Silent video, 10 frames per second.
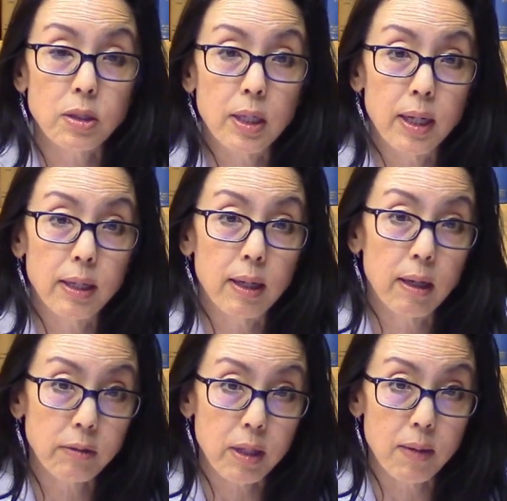to get a
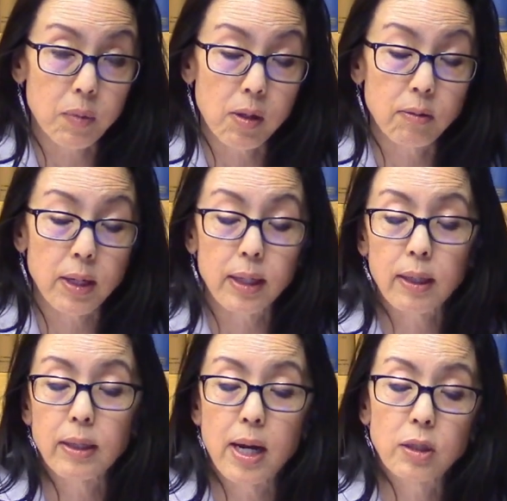healthy embryo that
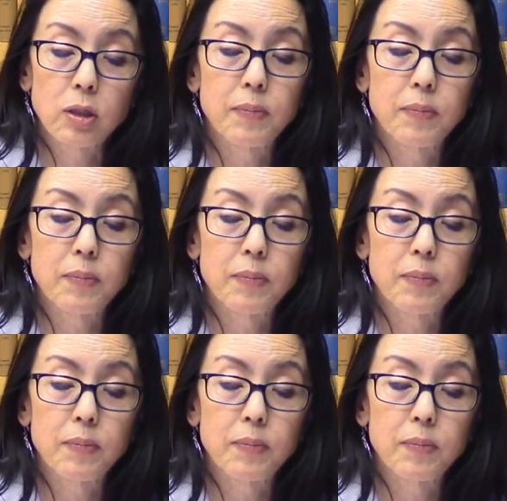can actually